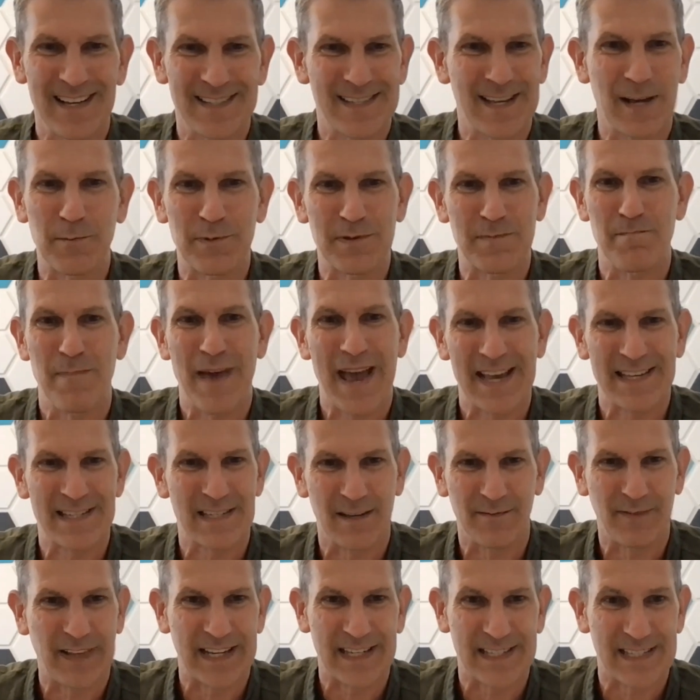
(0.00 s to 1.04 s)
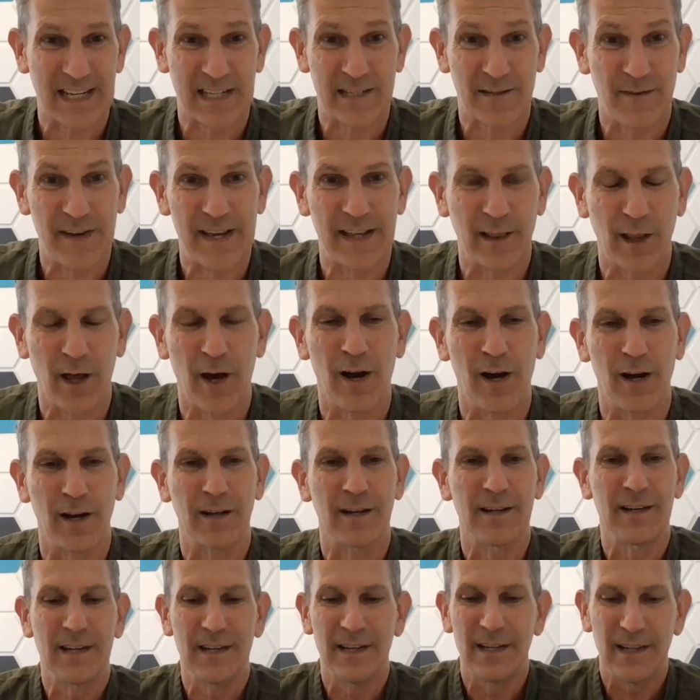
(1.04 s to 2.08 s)
This thing was massive, like 6 feet
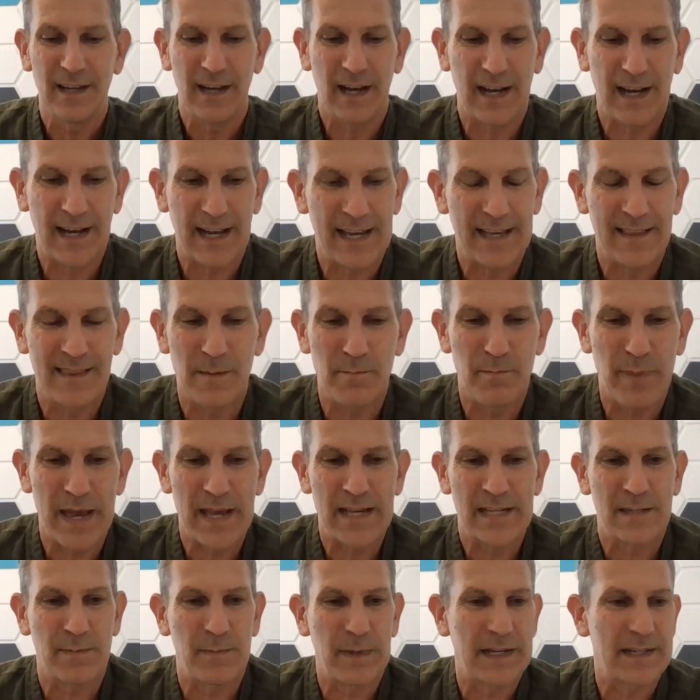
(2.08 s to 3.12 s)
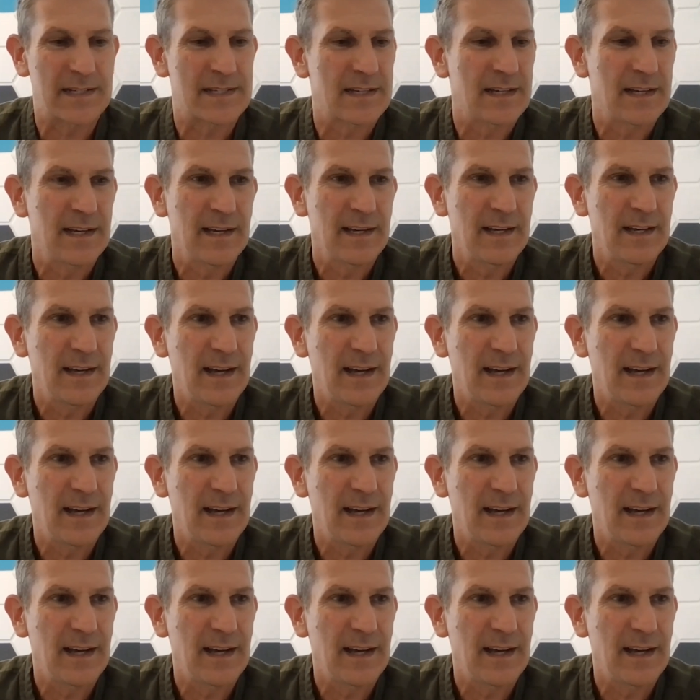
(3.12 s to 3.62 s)
long, in the basement.